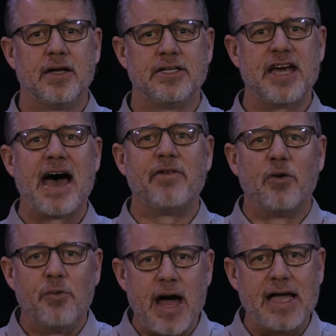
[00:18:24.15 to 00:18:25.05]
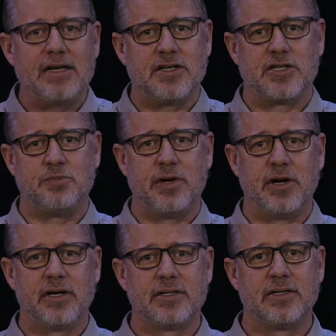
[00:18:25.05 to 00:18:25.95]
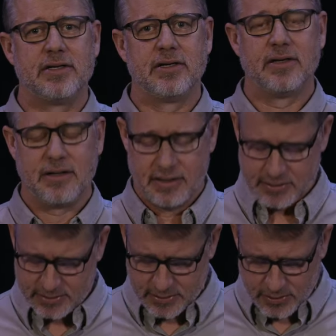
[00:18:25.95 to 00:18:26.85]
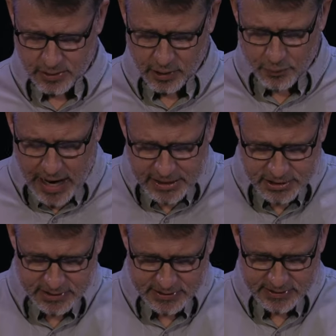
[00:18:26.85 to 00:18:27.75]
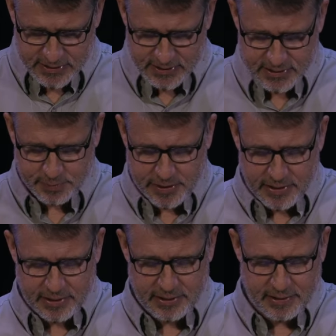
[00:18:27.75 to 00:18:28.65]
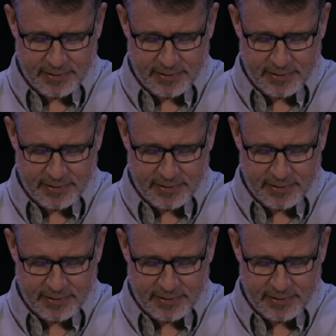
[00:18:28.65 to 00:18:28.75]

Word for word: to have a right spirit, a righteous spirit.